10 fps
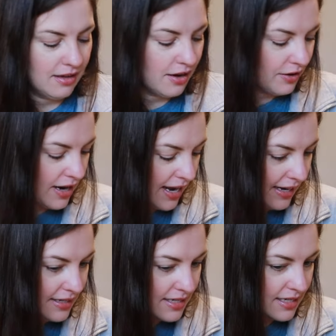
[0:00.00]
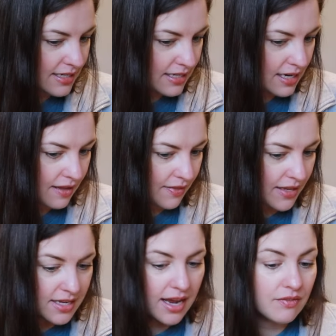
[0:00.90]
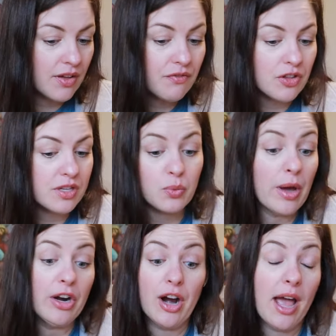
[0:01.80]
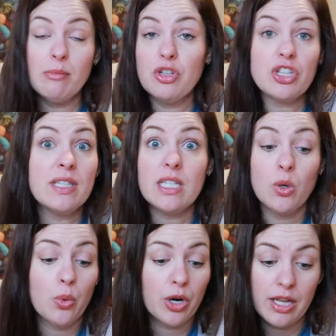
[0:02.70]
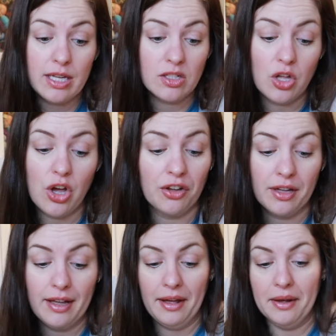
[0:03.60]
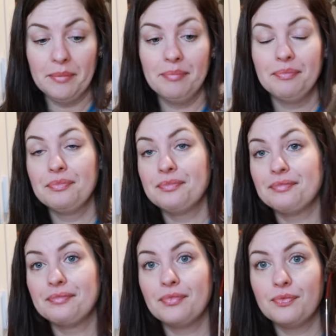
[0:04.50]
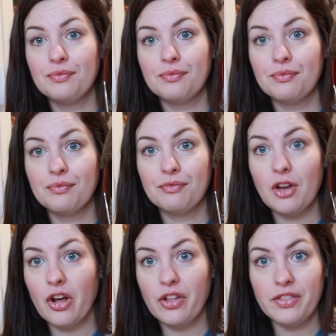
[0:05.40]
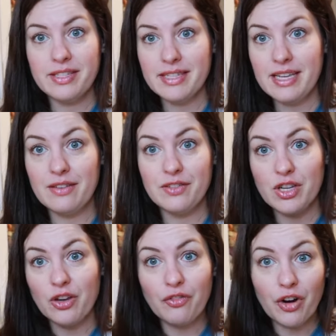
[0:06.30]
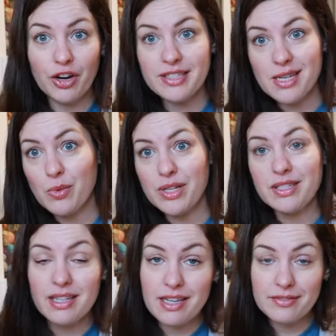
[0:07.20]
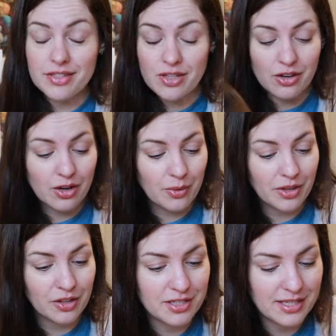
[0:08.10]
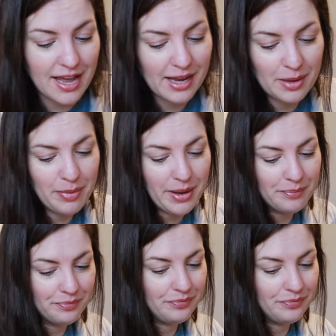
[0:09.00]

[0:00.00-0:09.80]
All right. That's kind of it for the sweater. I'm just still working along um, on the sleeve. So you've already seen one sleeve, so you know what it looks like, but